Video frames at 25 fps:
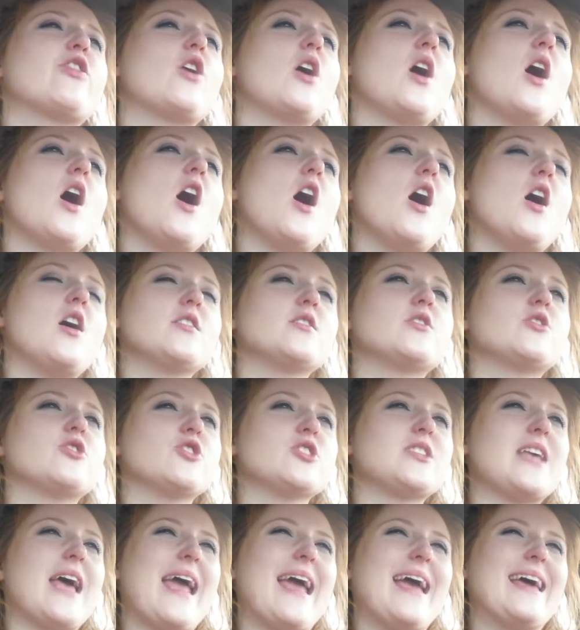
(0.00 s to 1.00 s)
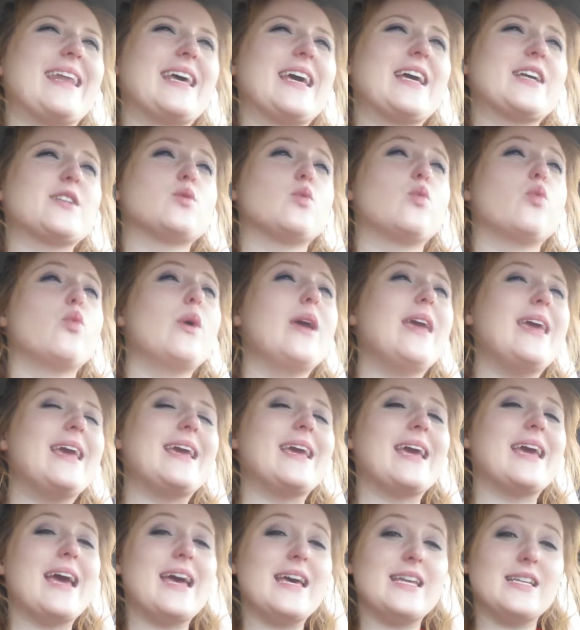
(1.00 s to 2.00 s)
the Haunters Annex
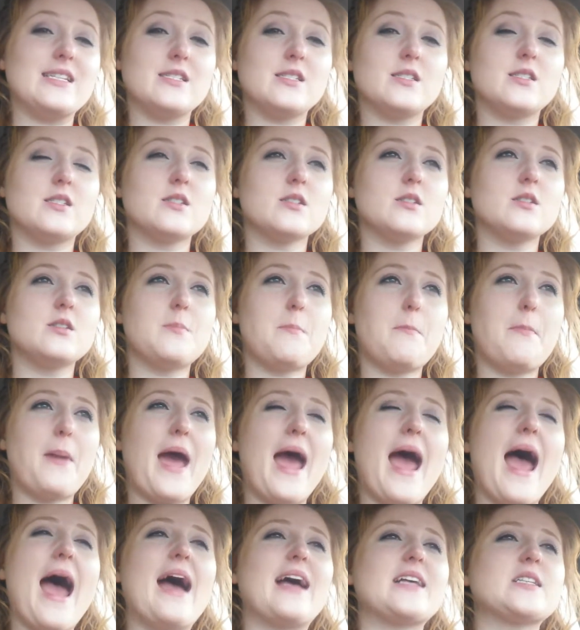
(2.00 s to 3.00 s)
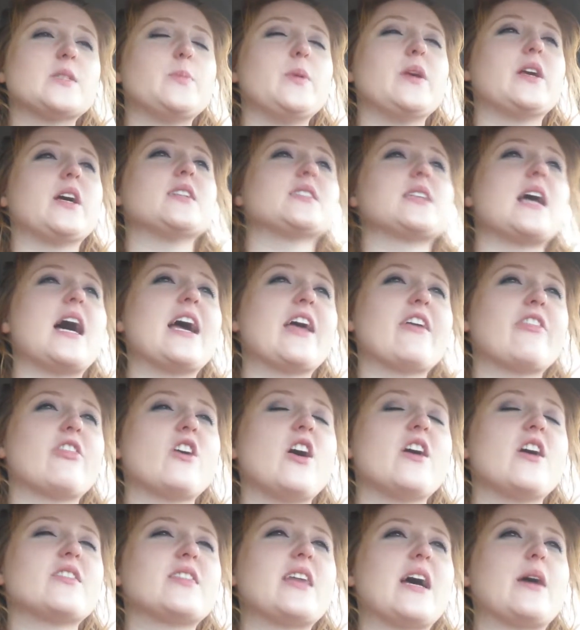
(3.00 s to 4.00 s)
weekend pass because I
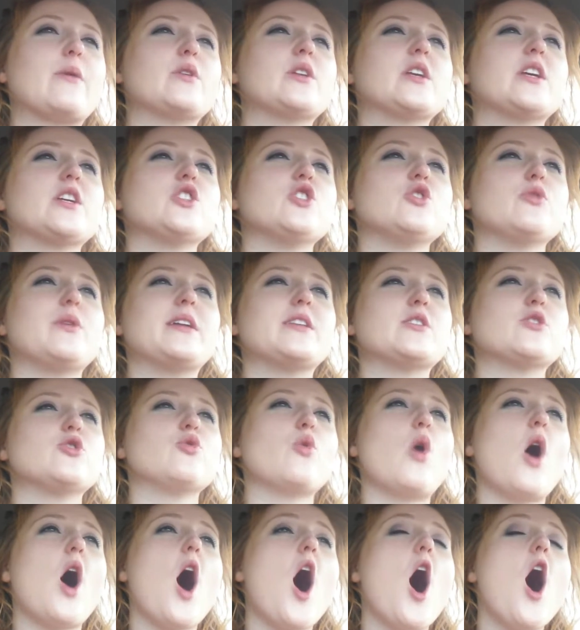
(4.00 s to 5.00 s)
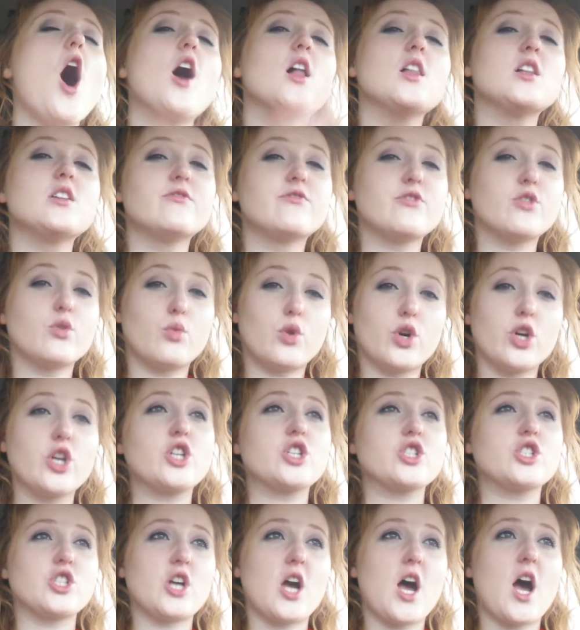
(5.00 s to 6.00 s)
thought that would get you into all of the
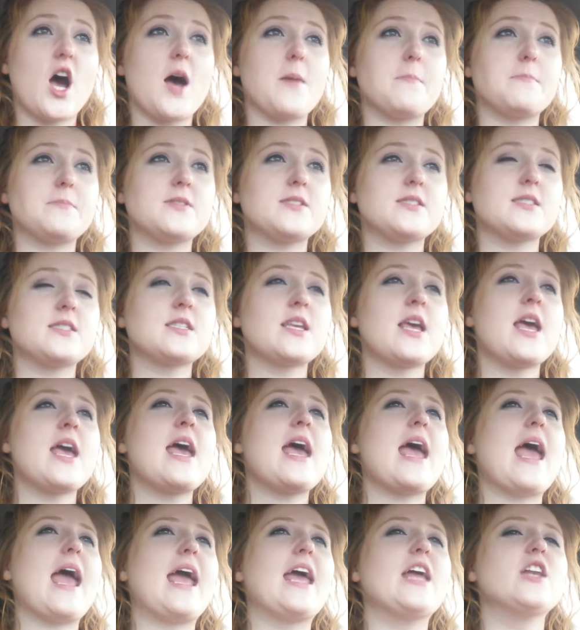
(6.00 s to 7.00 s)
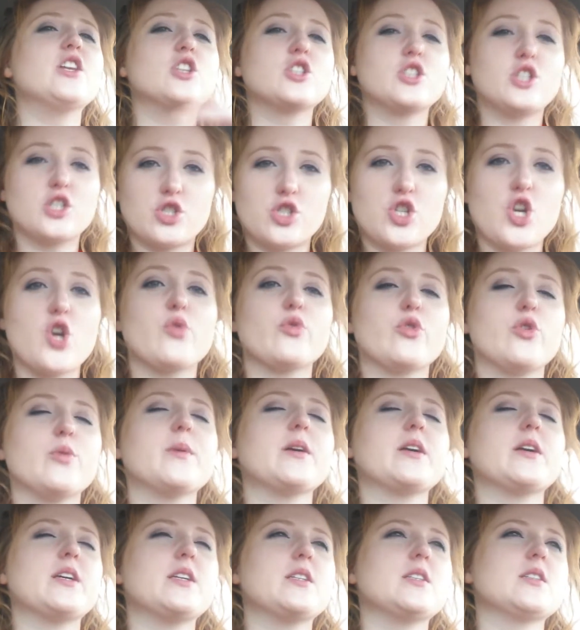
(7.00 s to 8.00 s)
workshops and the showroom
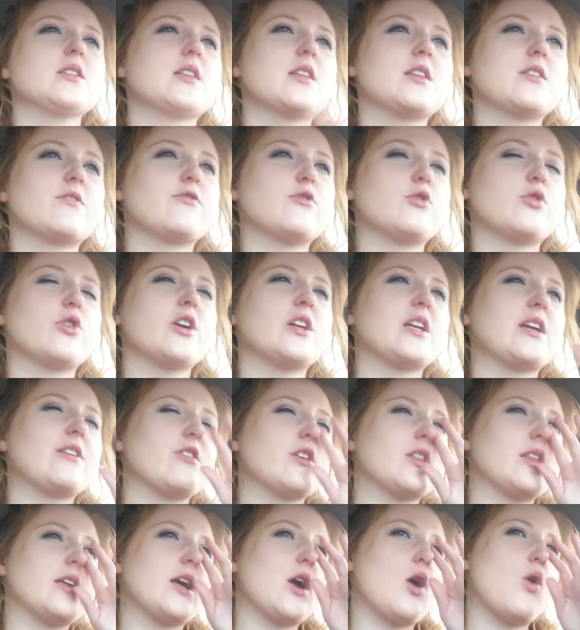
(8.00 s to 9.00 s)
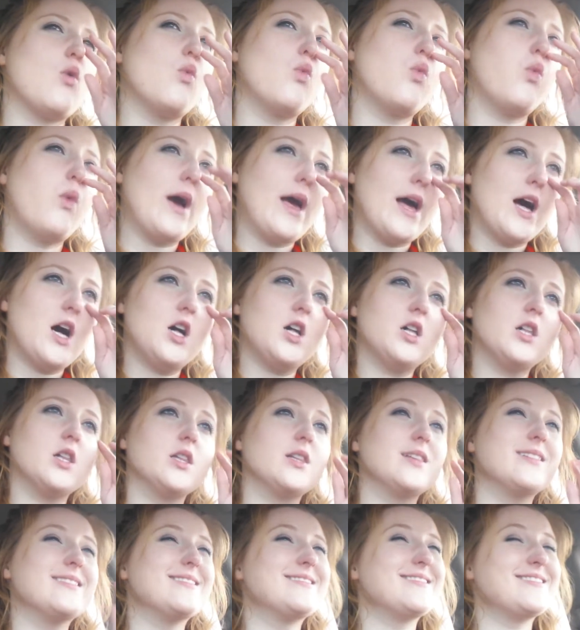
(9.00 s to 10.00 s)
and the floor and everything. Well,
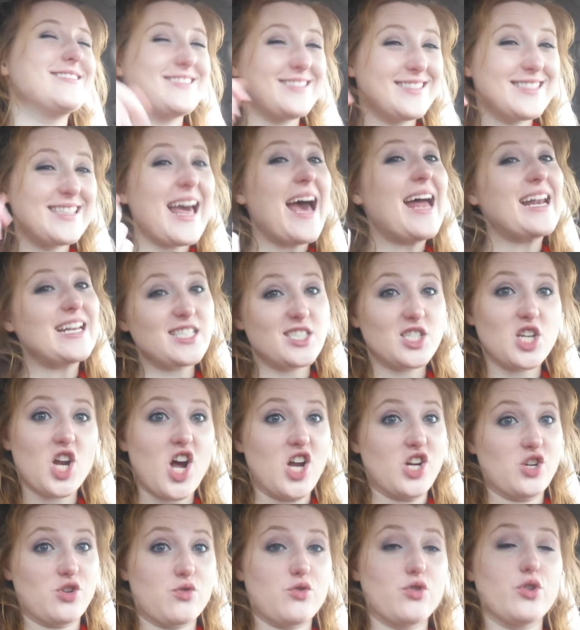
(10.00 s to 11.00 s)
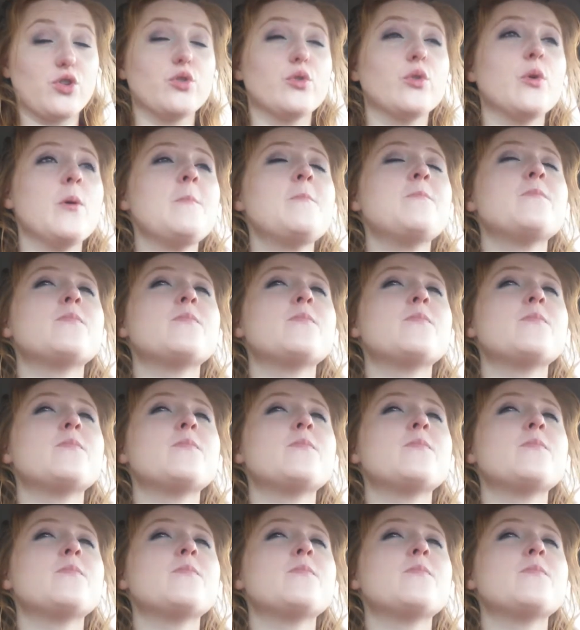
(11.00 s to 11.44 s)
that is not true.